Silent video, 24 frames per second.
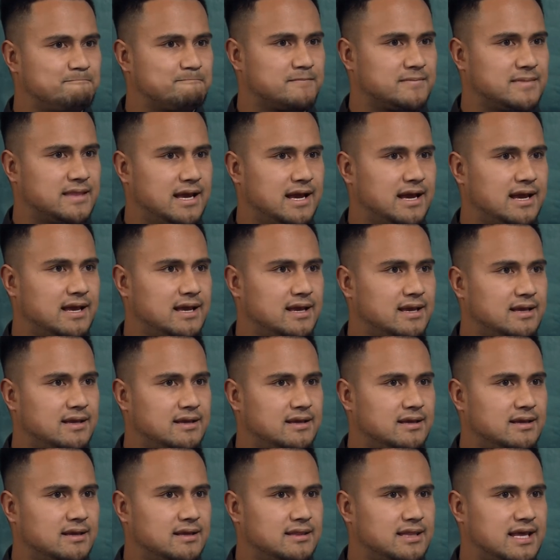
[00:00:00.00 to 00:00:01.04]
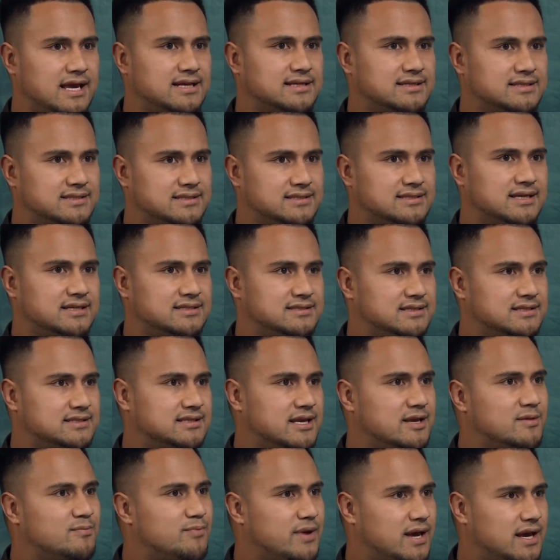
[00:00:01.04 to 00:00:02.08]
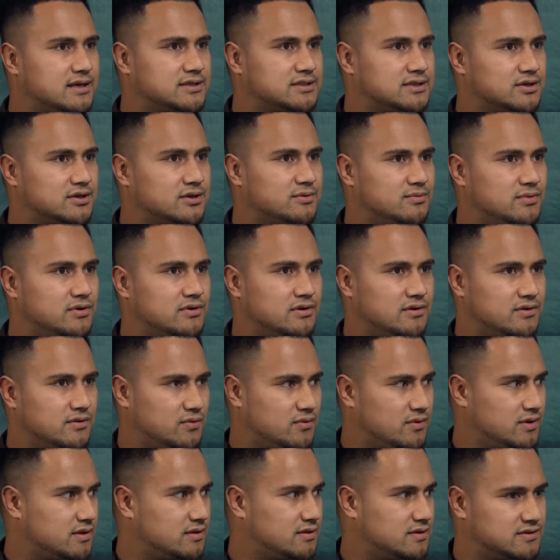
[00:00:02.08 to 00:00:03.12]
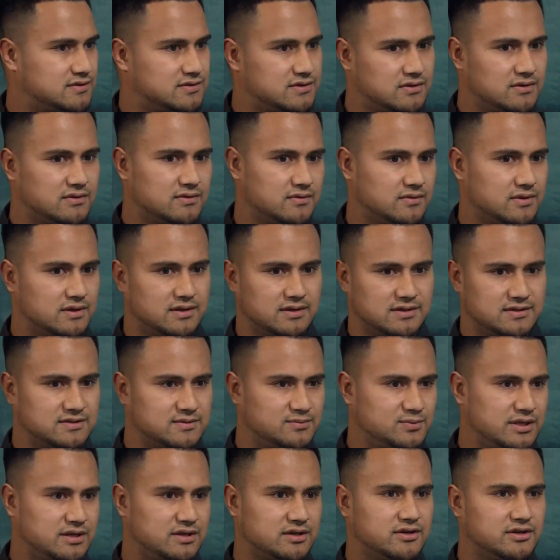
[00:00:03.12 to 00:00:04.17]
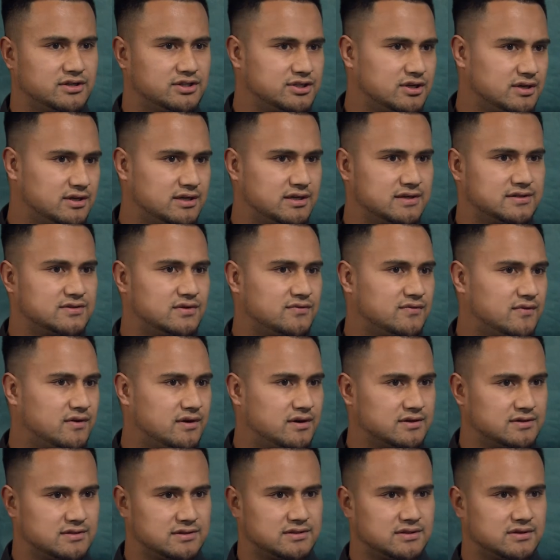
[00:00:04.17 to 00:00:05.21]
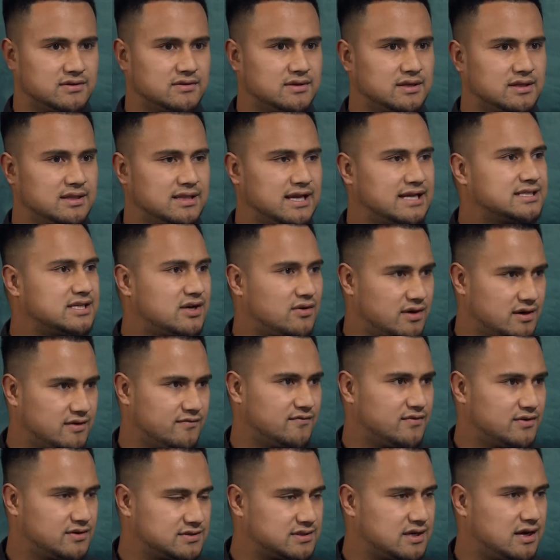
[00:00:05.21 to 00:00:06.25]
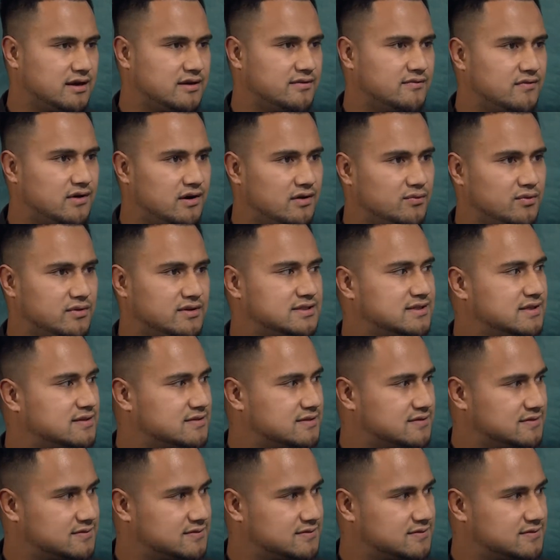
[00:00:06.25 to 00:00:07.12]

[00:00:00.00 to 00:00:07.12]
that census impacts our community with. And so it's been a good journey so far. And so that's how I first got involved with census.